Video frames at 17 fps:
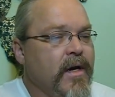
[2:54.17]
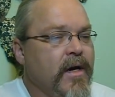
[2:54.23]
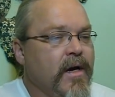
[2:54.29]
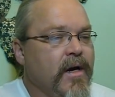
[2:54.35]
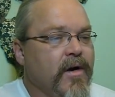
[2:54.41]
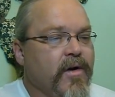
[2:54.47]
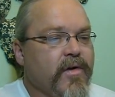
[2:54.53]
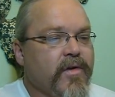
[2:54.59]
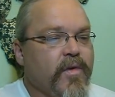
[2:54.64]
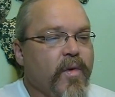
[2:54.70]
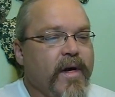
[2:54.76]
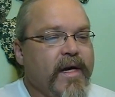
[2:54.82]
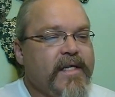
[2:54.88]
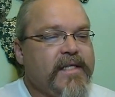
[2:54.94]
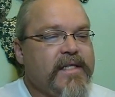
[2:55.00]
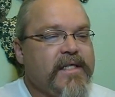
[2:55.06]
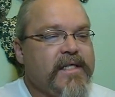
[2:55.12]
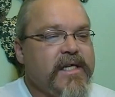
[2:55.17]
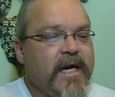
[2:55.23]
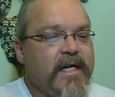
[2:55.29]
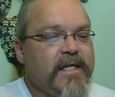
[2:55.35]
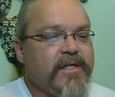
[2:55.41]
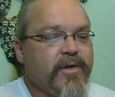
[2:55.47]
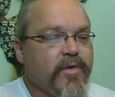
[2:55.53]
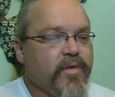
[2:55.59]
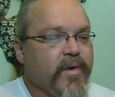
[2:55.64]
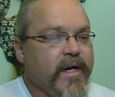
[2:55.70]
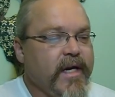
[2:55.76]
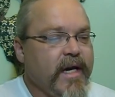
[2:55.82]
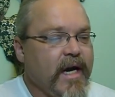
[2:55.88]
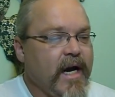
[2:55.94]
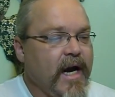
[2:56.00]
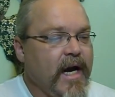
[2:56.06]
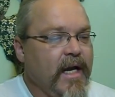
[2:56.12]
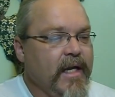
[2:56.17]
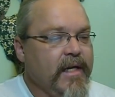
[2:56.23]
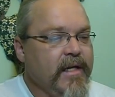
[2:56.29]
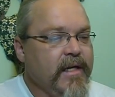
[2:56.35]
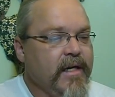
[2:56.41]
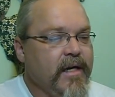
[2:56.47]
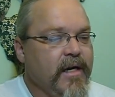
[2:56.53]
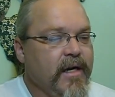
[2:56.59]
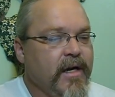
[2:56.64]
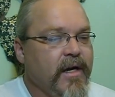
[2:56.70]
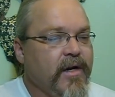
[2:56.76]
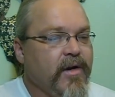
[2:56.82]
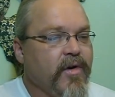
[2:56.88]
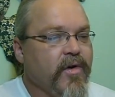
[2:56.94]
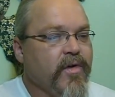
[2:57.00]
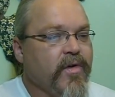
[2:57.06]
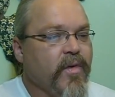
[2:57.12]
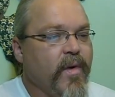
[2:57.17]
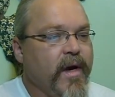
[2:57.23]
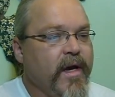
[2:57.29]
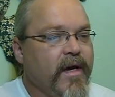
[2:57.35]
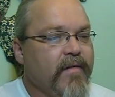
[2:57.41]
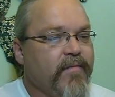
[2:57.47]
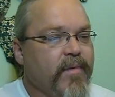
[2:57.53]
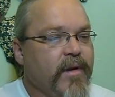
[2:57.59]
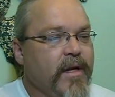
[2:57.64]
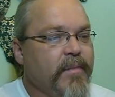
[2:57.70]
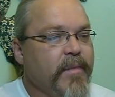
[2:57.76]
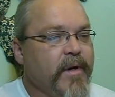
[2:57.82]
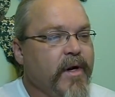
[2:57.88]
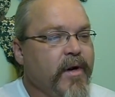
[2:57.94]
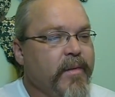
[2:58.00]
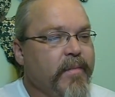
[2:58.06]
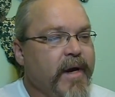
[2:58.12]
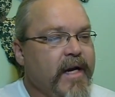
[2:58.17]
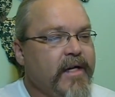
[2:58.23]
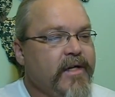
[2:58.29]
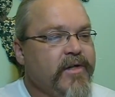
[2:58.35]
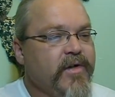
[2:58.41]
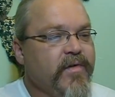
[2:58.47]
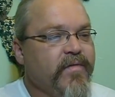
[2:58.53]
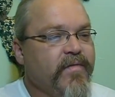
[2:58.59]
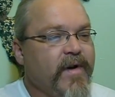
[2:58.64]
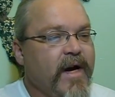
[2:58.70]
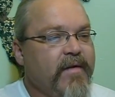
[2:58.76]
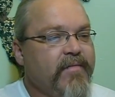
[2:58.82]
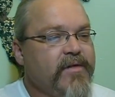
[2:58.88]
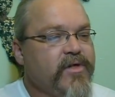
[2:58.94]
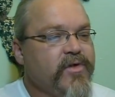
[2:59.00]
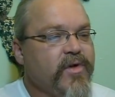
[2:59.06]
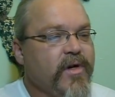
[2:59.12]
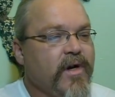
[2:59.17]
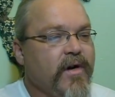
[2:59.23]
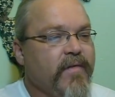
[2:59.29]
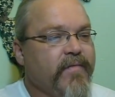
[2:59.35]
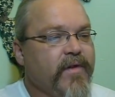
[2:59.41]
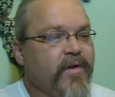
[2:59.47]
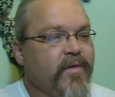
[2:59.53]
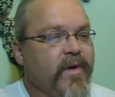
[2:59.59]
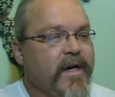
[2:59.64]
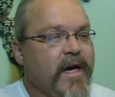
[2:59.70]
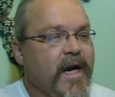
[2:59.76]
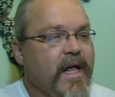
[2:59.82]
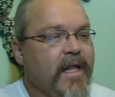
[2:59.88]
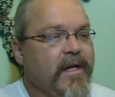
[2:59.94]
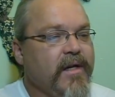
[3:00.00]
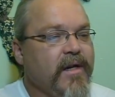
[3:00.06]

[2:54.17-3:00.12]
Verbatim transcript: Our earthquake shakes Greek island. An earthquake of preliminary magnitude 5 has struck off the Greek island